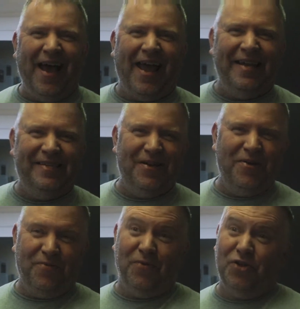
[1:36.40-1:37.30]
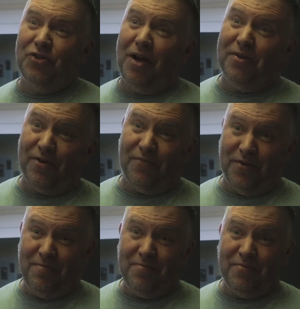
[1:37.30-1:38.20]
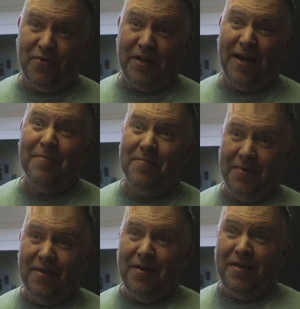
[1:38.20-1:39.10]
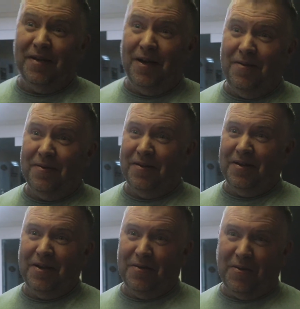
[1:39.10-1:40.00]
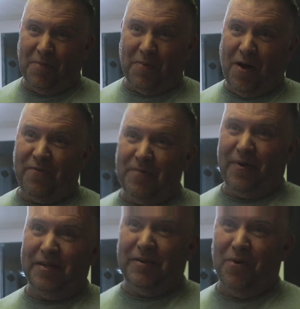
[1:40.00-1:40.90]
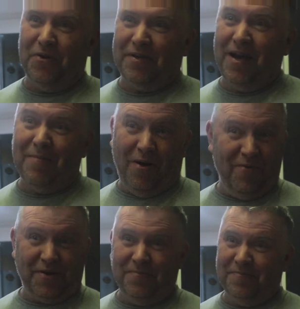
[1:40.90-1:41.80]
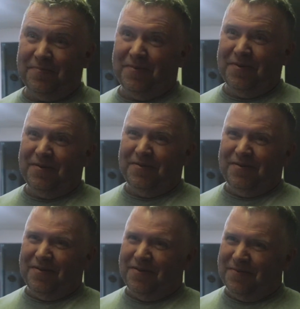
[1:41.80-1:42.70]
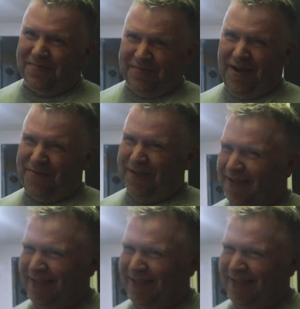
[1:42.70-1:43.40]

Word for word: and uh, look forward to your show this afternoon. Nice one. Really am. You, brother. You know, it. and uh, hopefully plenty more to come. I yeah, hopefully. Fingers crossed. Anyway. Definitely. Fingers